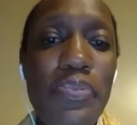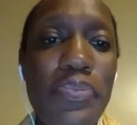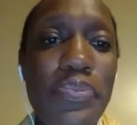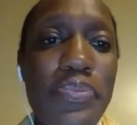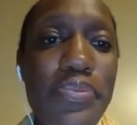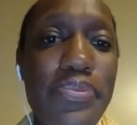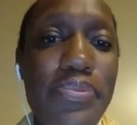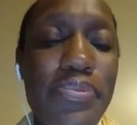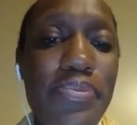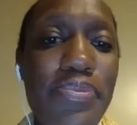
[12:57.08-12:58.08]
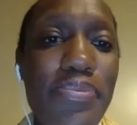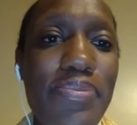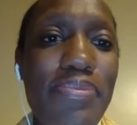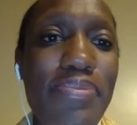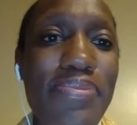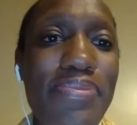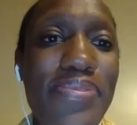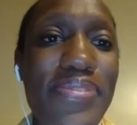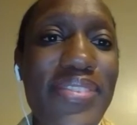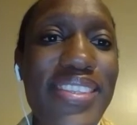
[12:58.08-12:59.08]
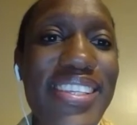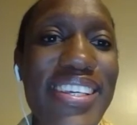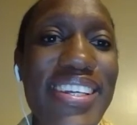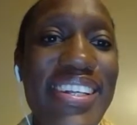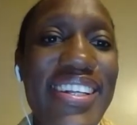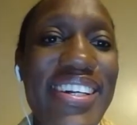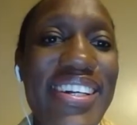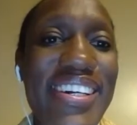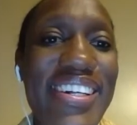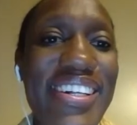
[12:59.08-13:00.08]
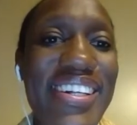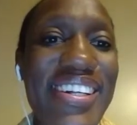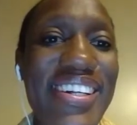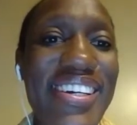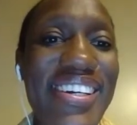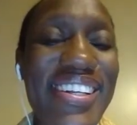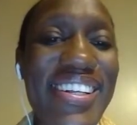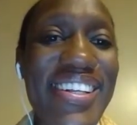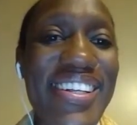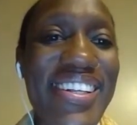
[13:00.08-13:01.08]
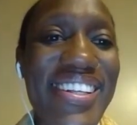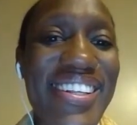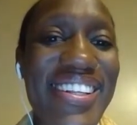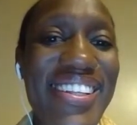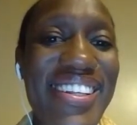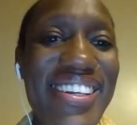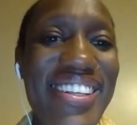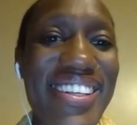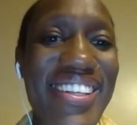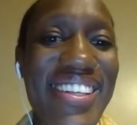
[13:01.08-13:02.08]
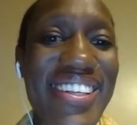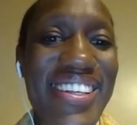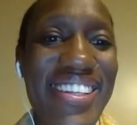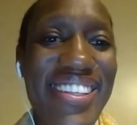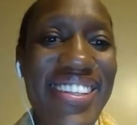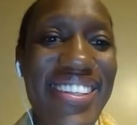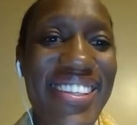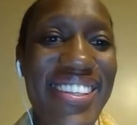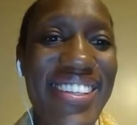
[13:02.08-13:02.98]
(silent)